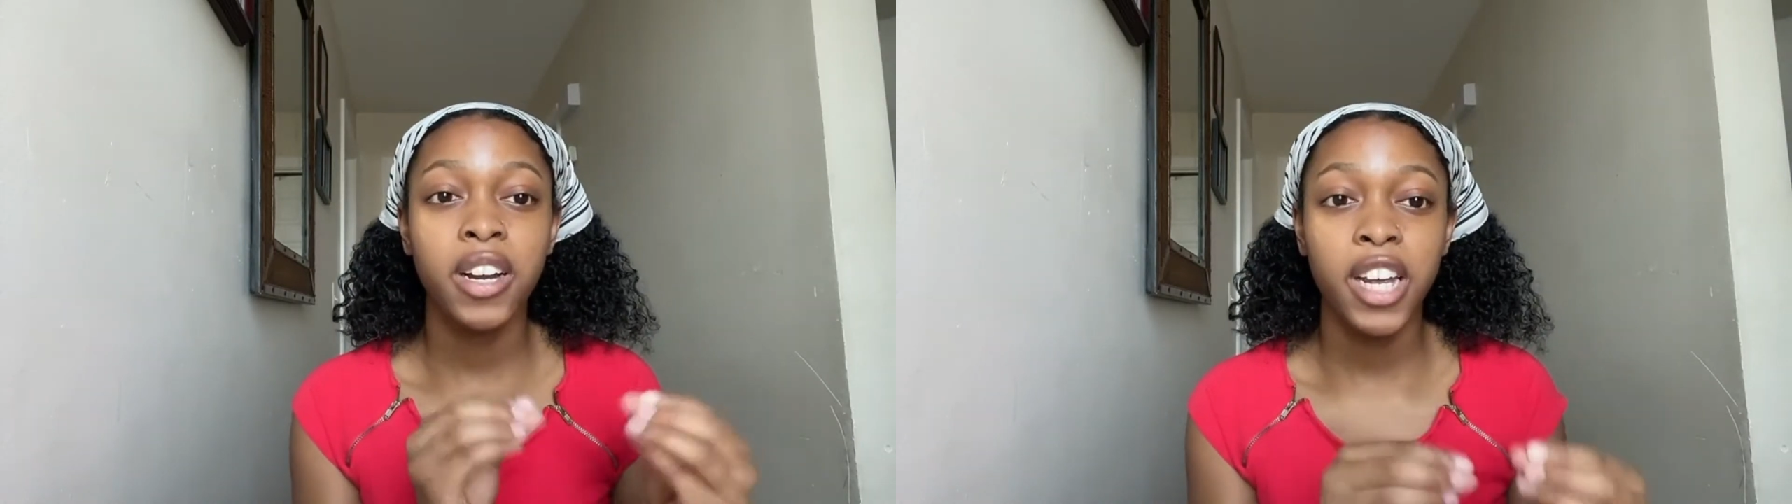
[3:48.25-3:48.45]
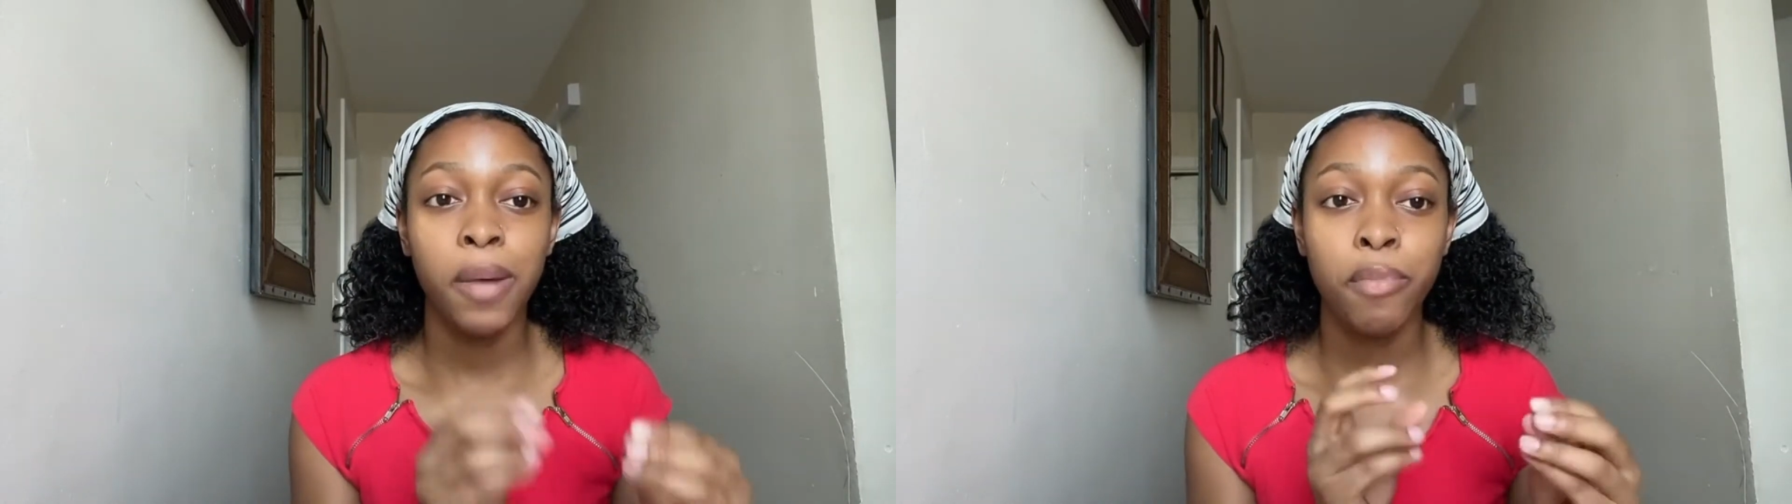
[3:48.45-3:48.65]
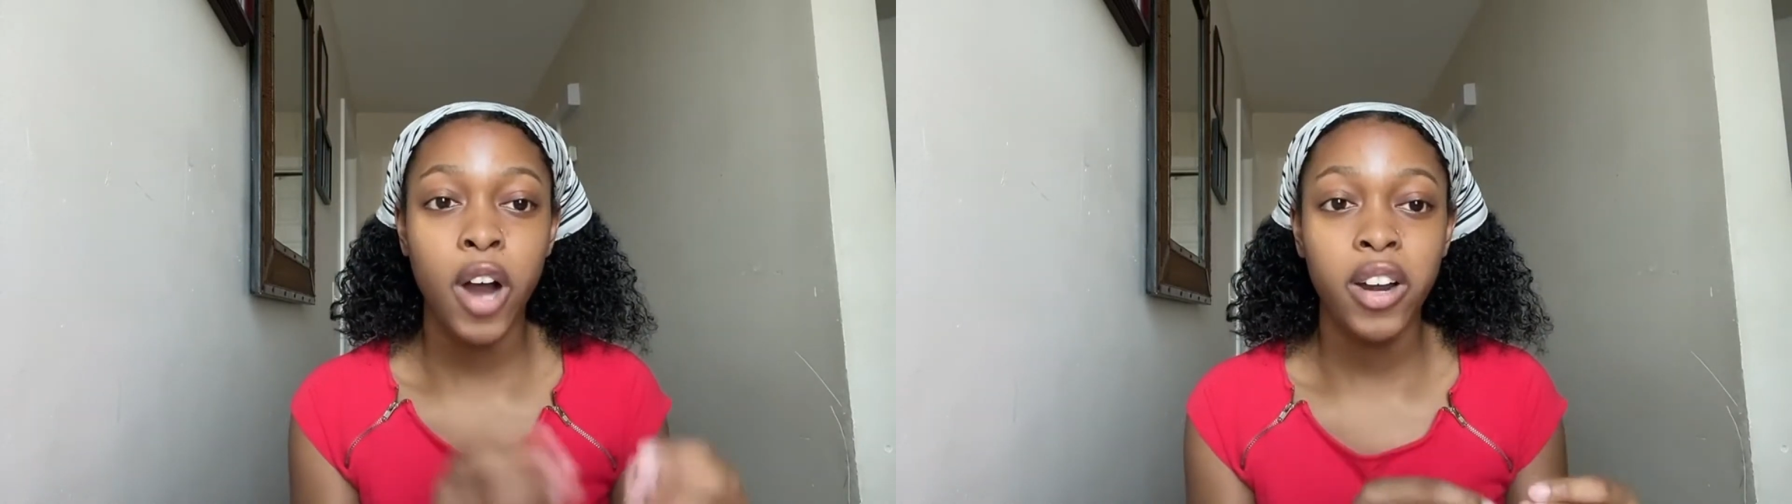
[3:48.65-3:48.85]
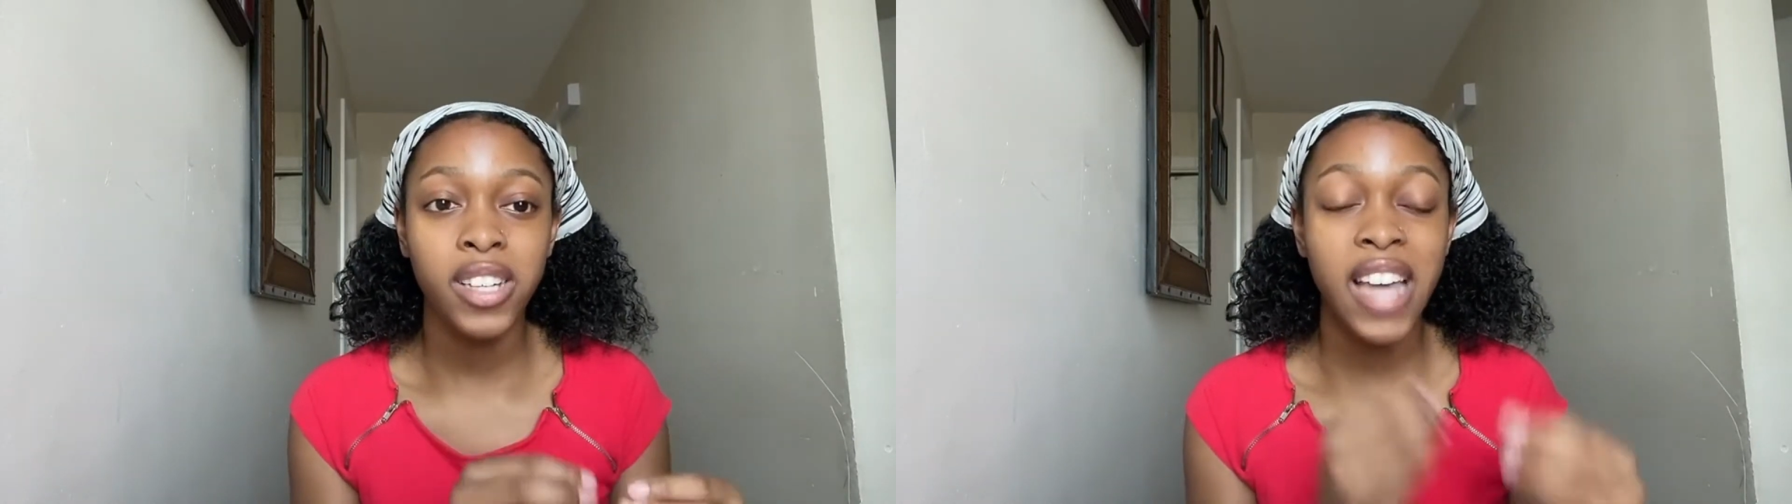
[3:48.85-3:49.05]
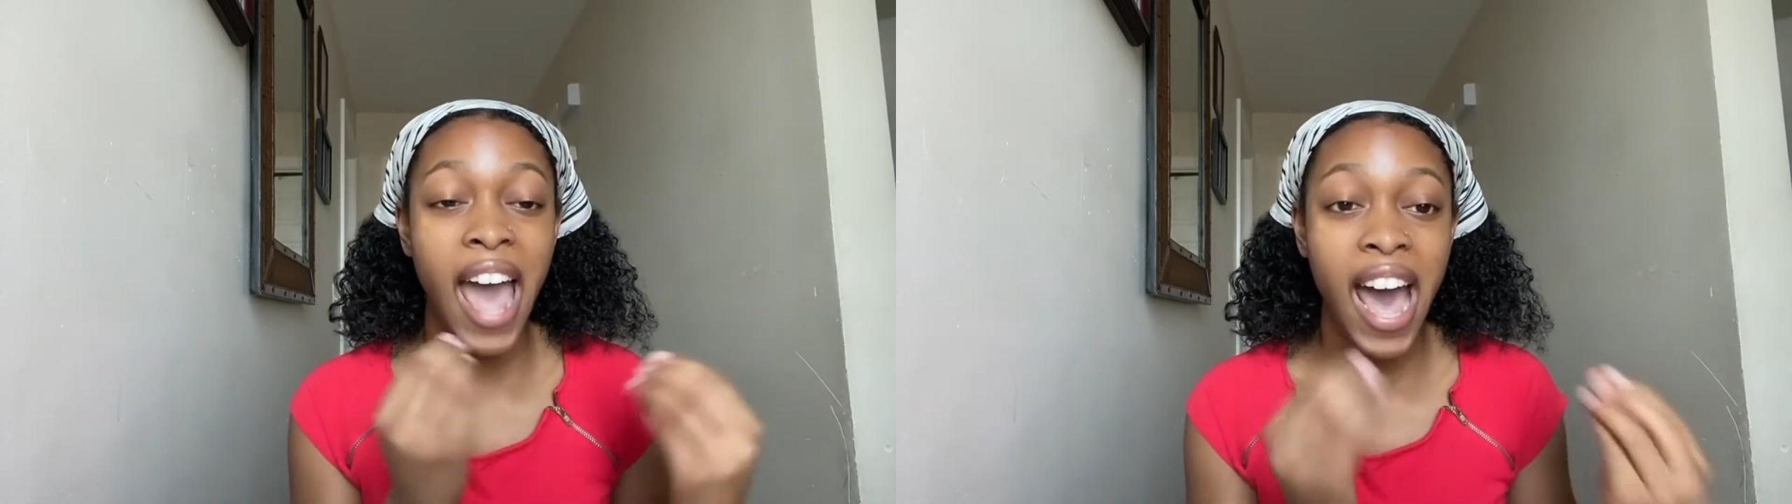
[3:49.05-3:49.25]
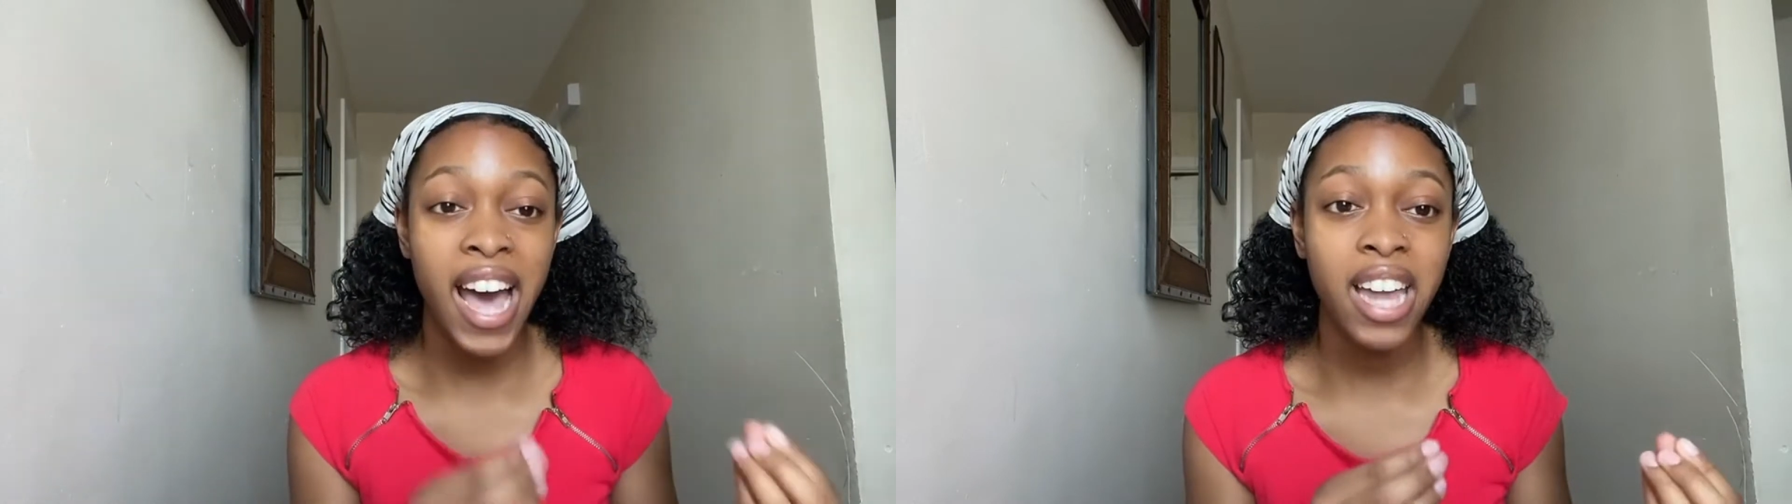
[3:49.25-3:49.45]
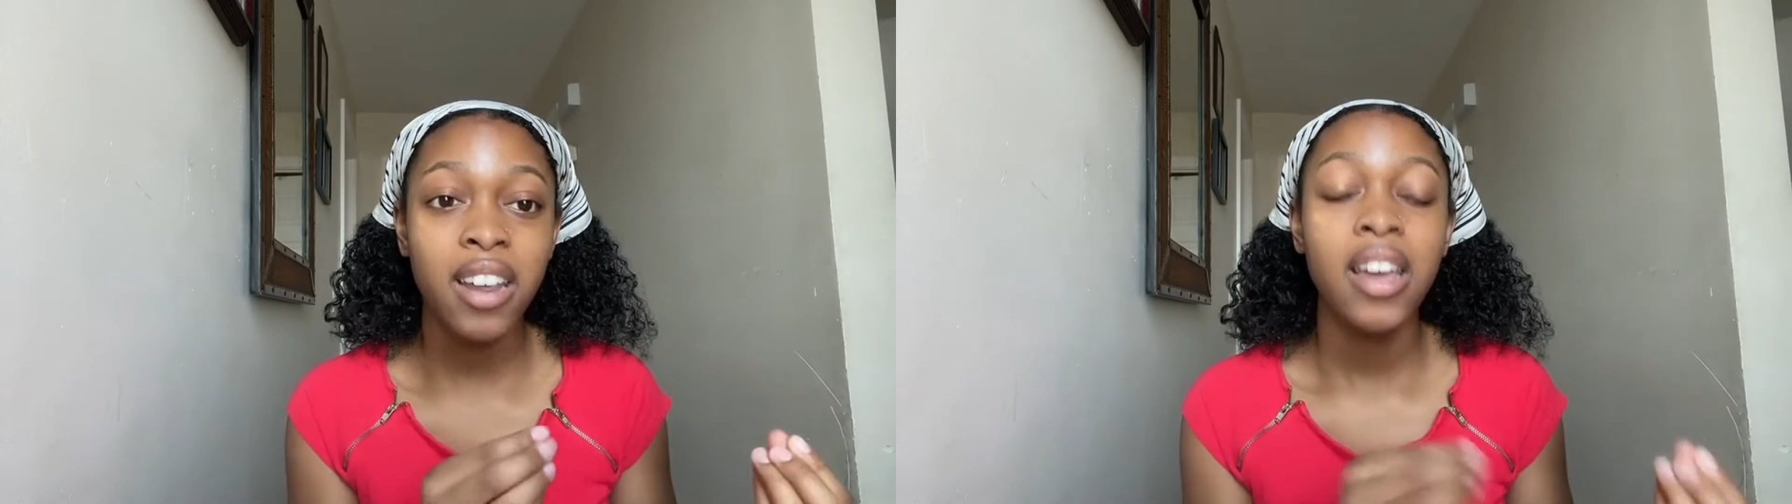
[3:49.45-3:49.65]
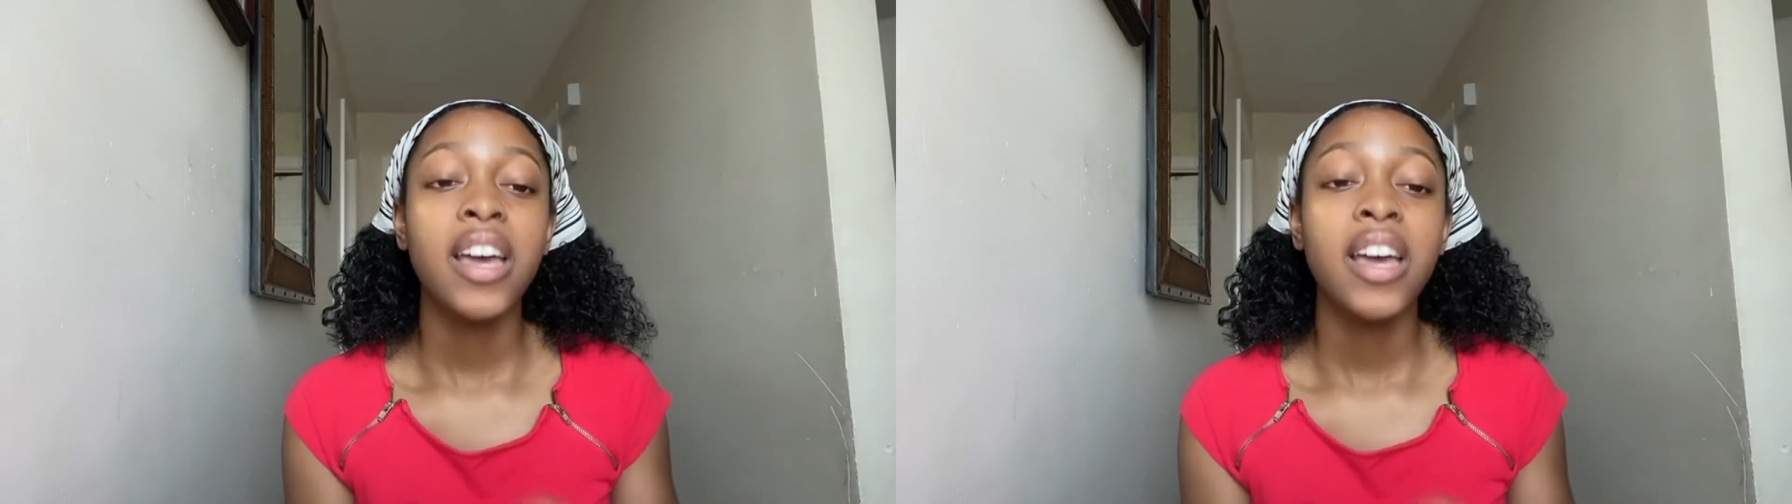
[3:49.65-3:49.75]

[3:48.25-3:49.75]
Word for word: care product ad